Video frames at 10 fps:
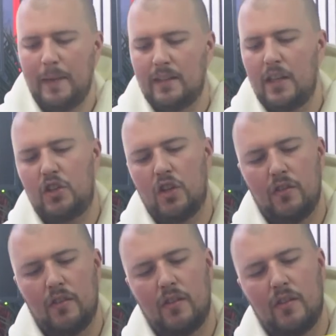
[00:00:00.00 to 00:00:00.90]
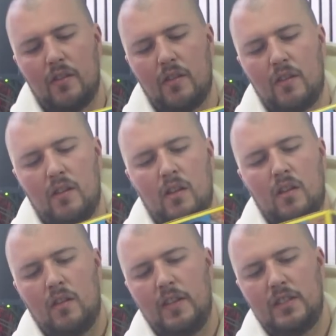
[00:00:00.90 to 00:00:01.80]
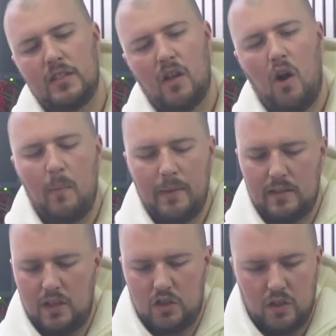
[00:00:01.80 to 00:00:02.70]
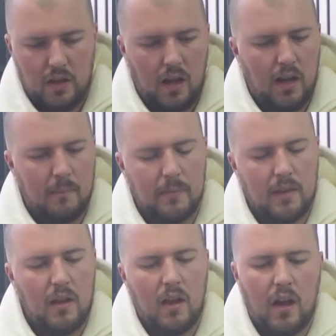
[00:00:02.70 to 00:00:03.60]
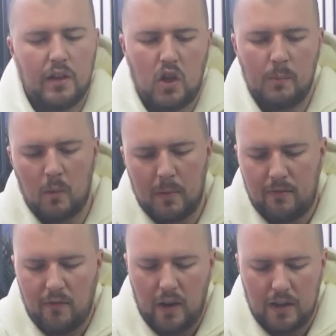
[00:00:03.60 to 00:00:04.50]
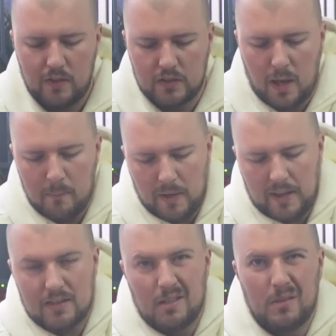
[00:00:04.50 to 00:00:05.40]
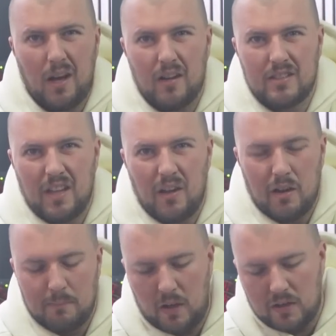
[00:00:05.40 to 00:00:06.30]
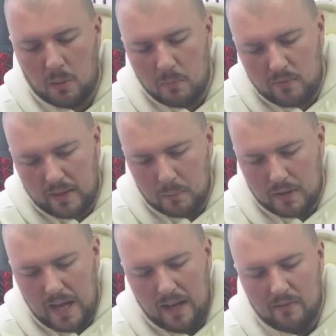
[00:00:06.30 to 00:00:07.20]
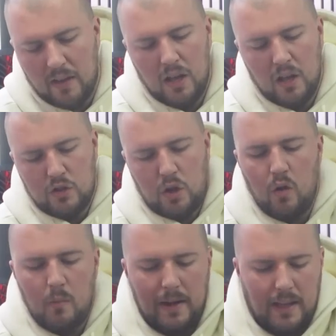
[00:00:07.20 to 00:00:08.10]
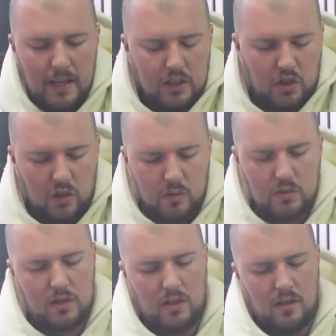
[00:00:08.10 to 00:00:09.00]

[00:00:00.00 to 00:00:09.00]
Edition. This is the Hobby Edition. I assume it will be fine for tumbling some darts though. I don't think we're going to have too many issues.